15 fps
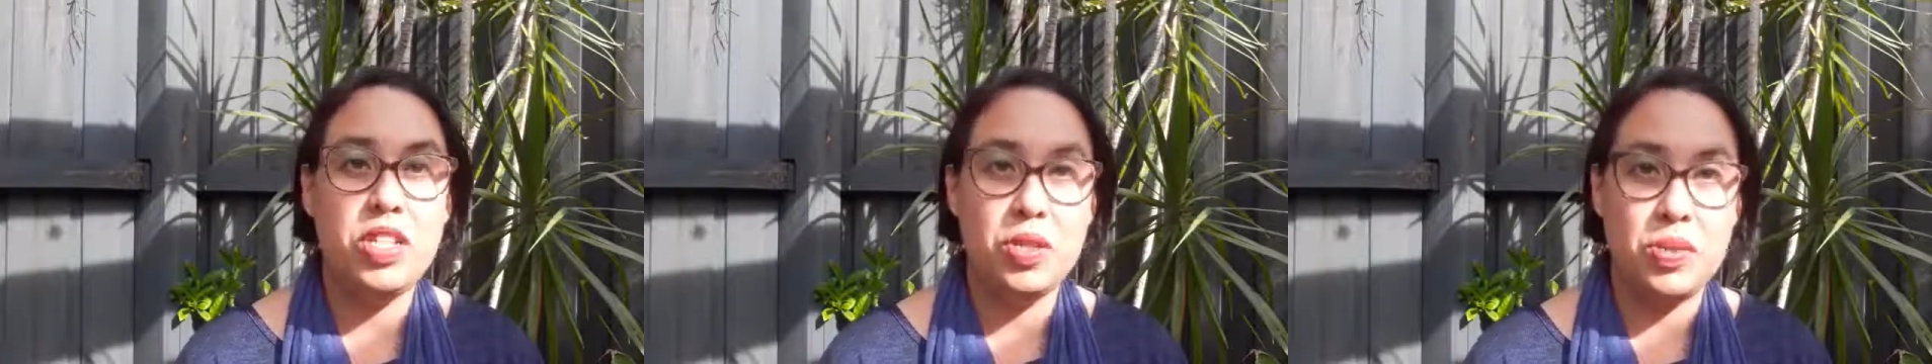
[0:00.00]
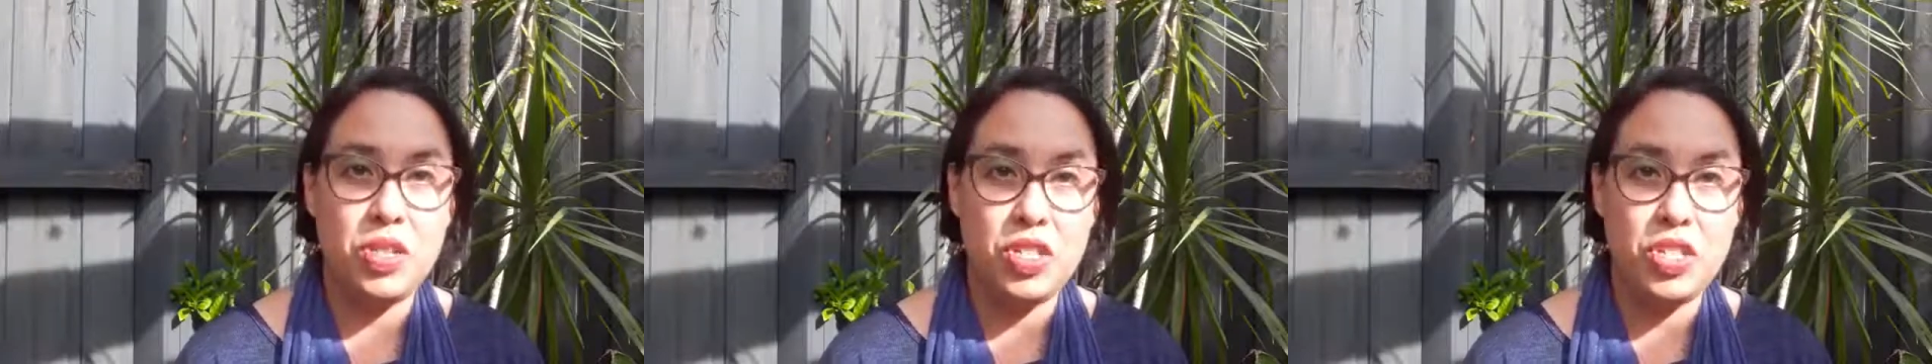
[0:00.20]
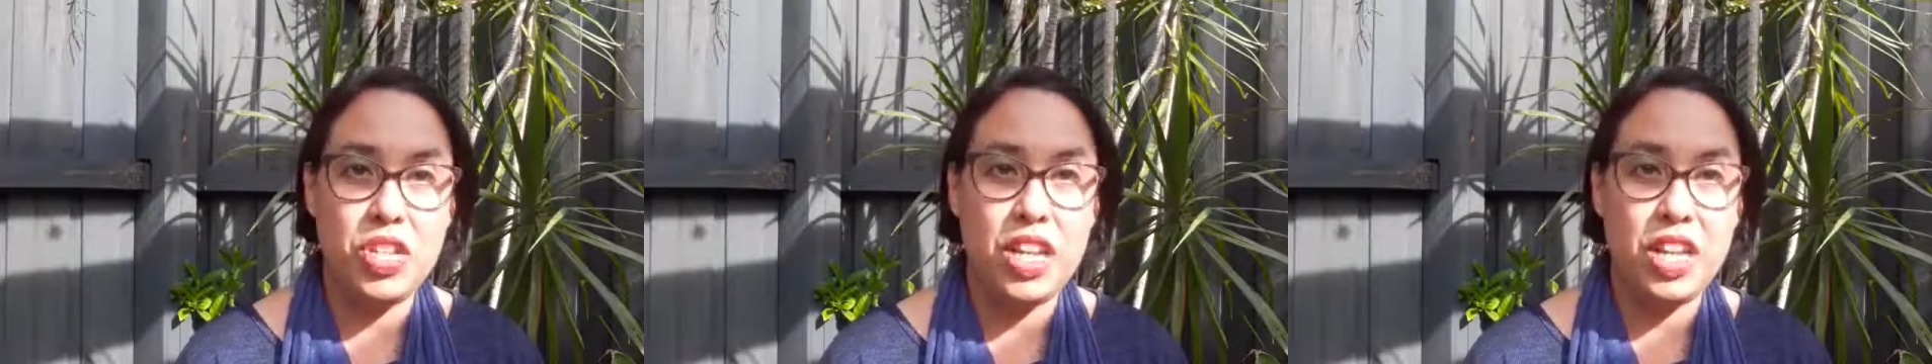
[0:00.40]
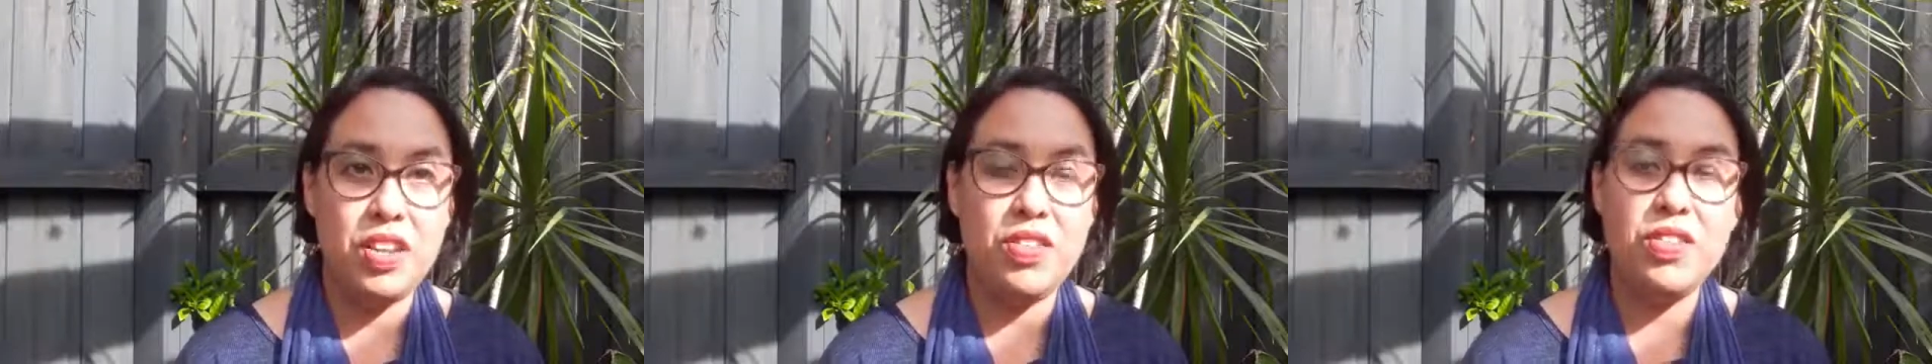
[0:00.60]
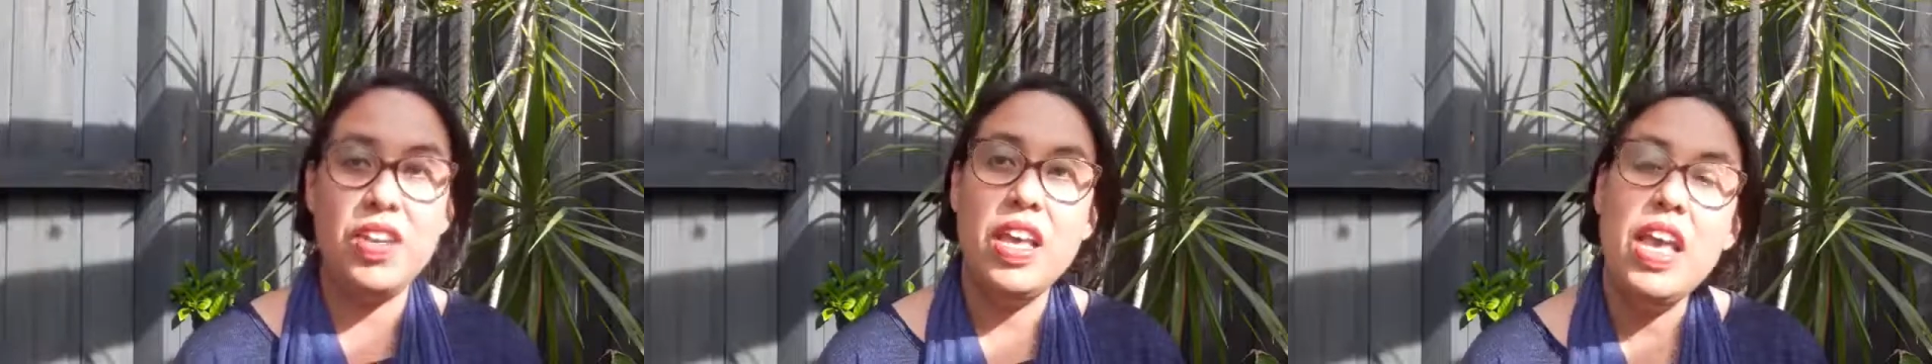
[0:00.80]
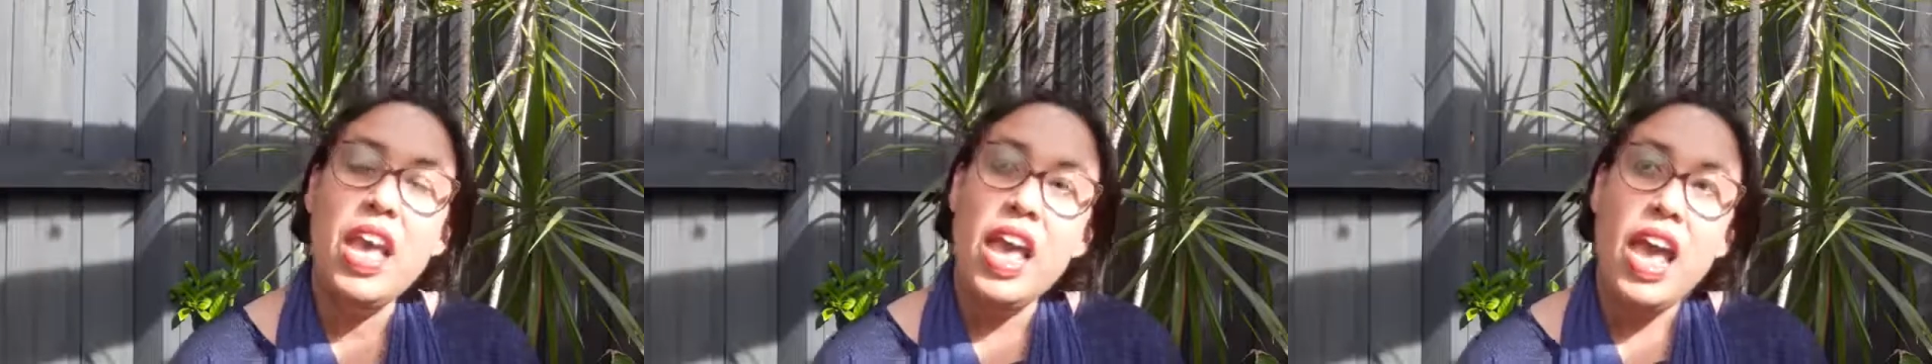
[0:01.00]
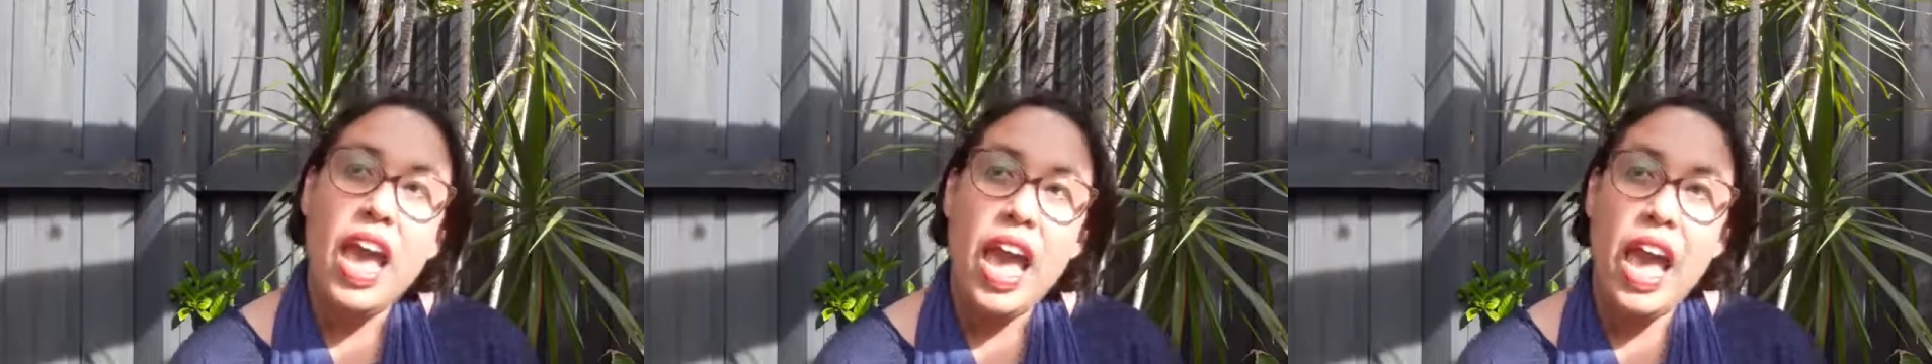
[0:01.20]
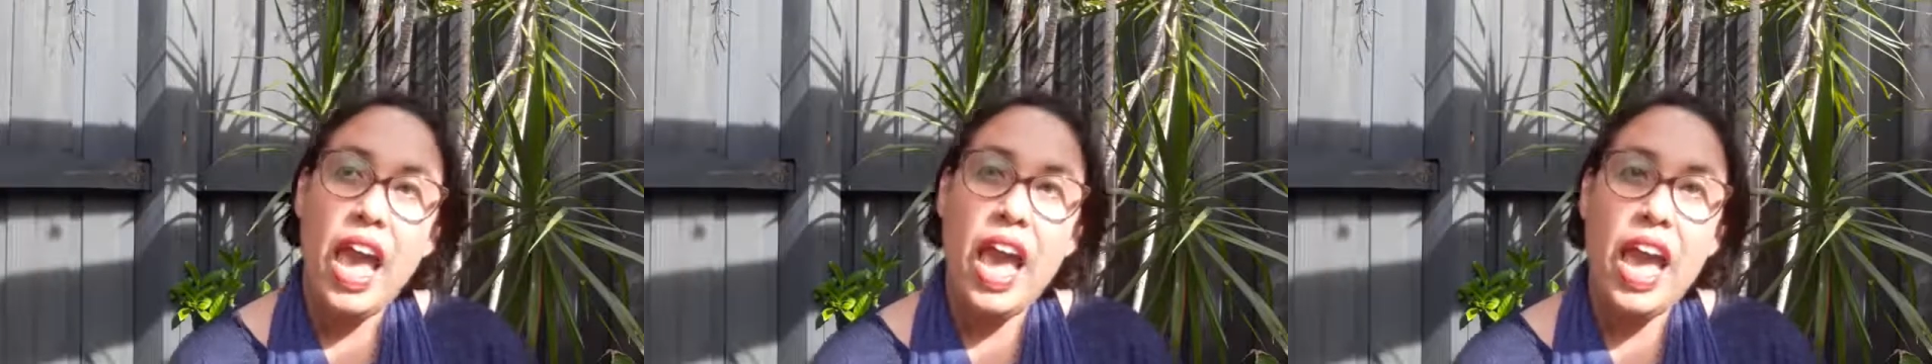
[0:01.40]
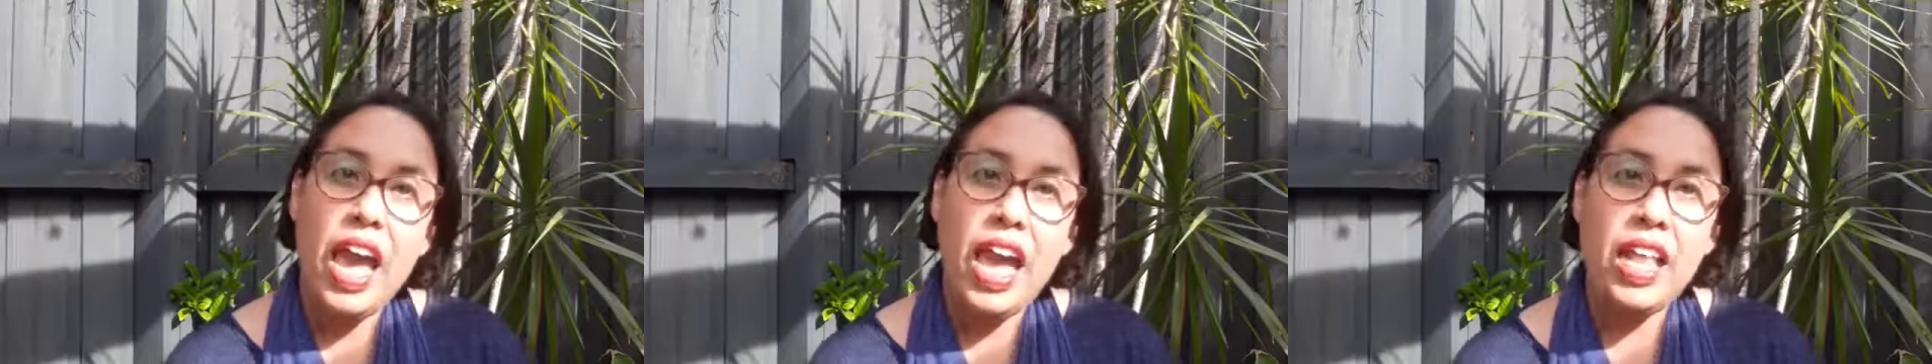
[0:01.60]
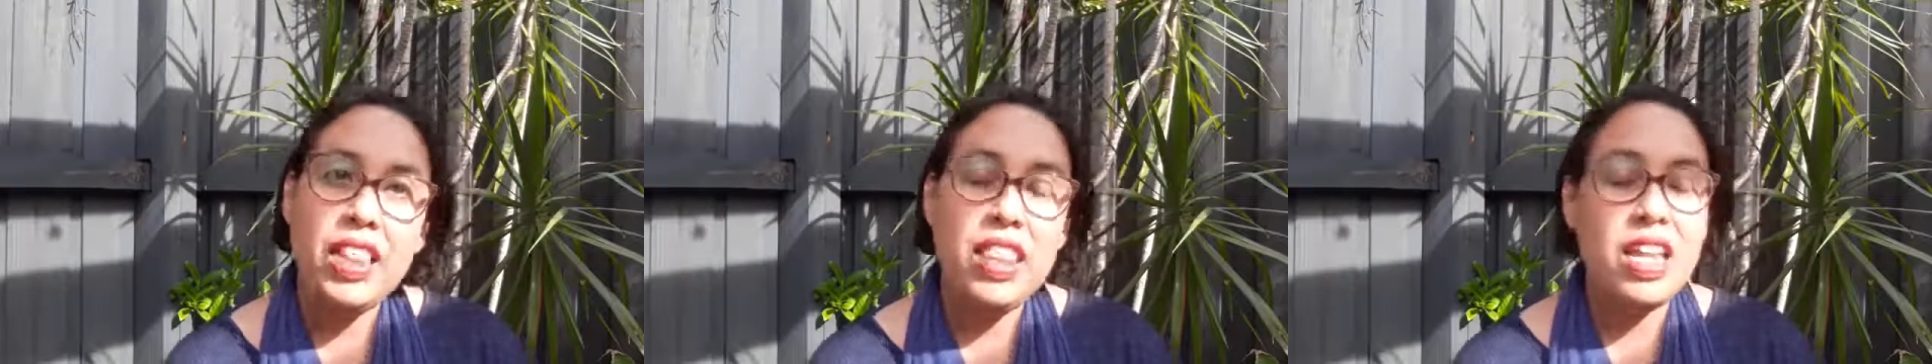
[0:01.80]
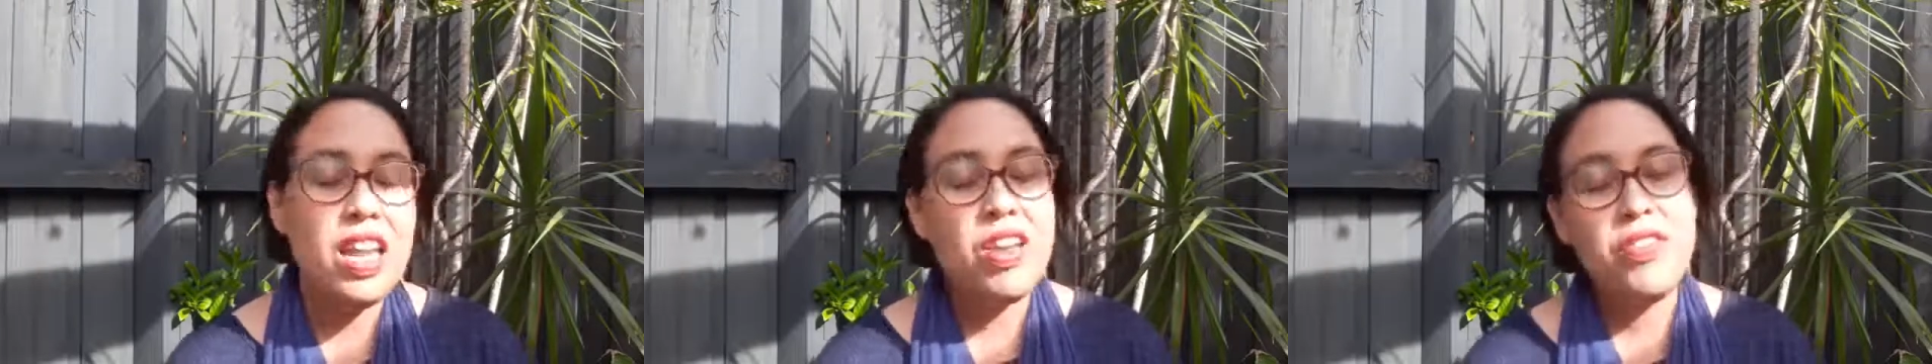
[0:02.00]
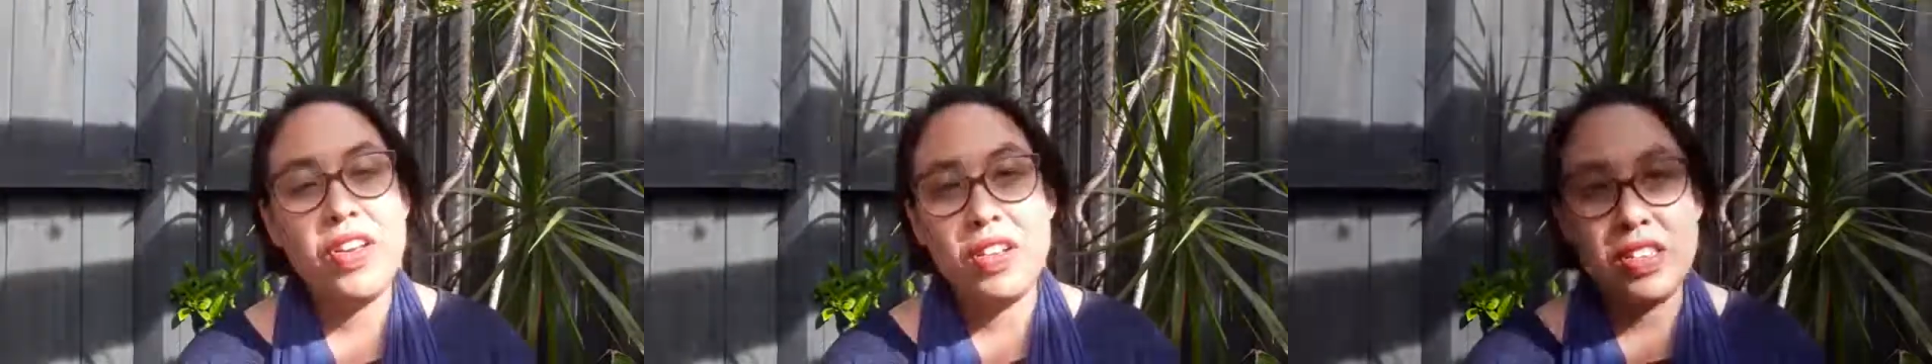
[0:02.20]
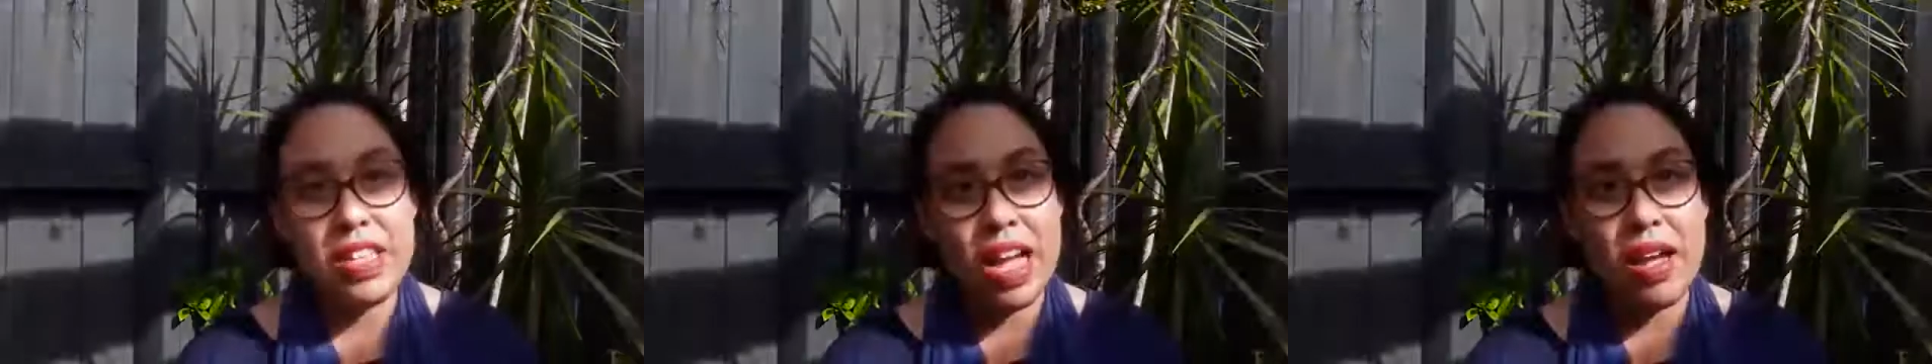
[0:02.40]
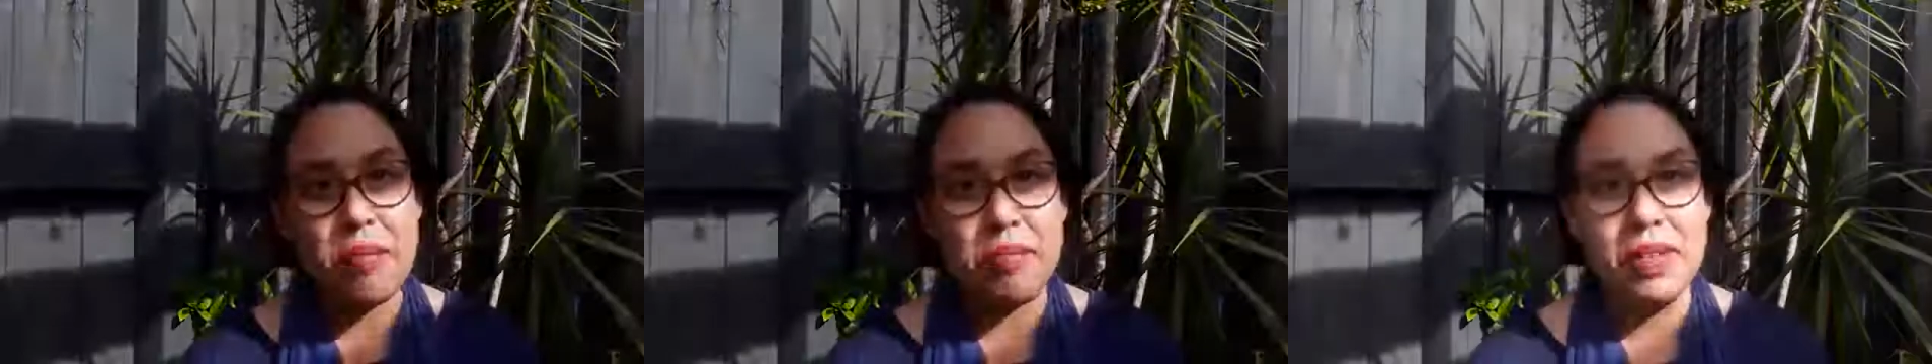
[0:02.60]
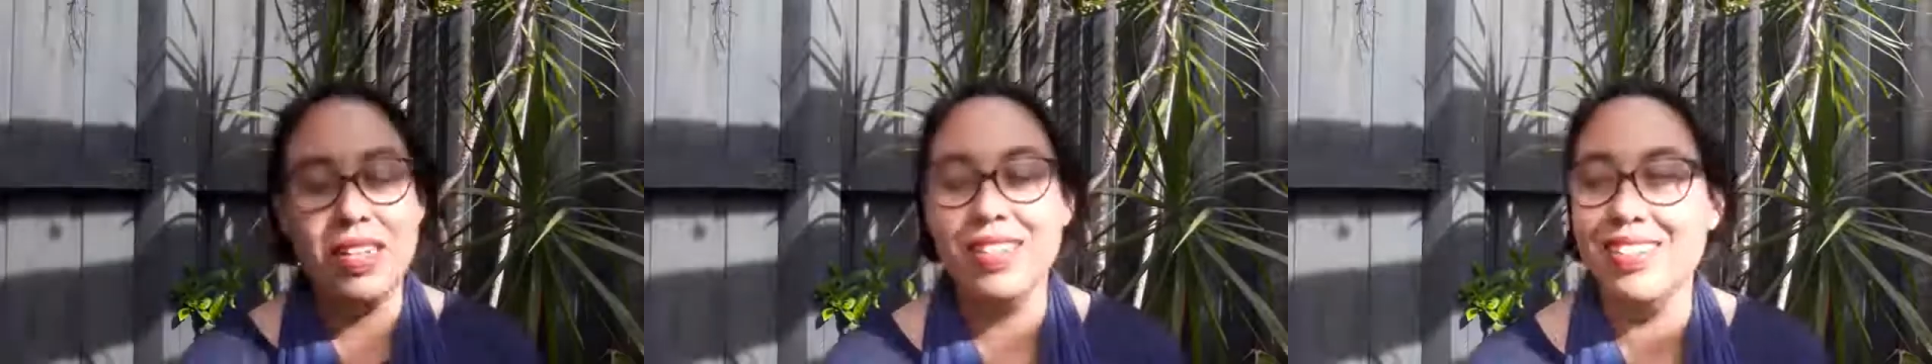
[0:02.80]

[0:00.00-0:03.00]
to achieve. And then I felt dumb.